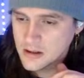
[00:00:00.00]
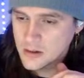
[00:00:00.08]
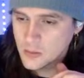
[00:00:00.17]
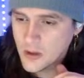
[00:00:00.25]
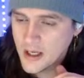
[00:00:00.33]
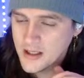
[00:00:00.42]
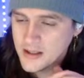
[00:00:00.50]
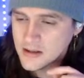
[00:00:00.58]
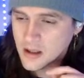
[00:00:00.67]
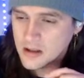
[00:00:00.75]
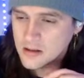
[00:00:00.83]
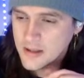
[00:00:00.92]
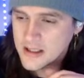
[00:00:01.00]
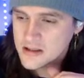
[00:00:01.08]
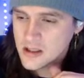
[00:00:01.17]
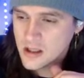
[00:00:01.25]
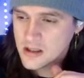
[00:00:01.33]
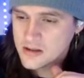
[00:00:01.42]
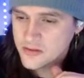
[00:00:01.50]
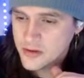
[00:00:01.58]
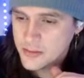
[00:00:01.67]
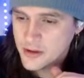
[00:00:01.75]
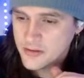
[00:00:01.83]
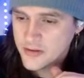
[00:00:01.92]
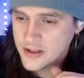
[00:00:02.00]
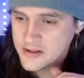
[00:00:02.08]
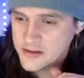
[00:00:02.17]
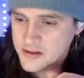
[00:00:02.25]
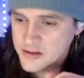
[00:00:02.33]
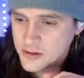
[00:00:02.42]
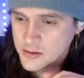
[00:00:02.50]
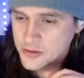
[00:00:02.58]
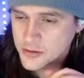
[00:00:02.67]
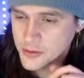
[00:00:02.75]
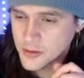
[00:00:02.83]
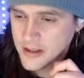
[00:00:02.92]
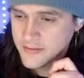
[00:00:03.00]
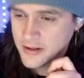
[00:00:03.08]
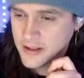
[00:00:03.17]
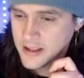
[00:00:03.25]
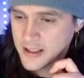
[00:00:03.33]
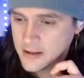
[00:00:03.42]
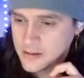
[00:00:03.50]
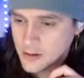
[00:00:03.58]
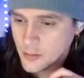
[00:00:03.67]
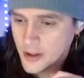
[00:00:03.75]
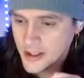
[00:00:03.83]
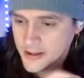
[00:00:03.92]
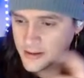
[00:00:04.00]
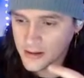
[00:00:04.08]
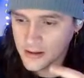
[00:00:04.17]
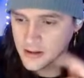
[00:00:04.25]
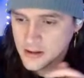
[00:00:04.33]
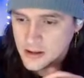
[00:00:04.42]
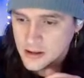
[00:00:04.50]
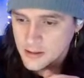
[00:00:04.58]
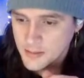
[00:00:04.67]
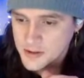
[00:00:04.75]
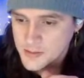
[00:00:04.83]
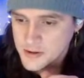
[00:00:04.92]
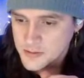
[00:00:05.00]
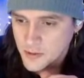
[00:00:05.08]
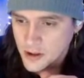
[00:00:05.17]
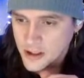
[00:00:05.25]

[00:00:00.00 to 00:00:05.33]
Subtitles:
Why Tottenham has the hottest female fans? It's so true. Laugh out loud. I don't know why. They must be smart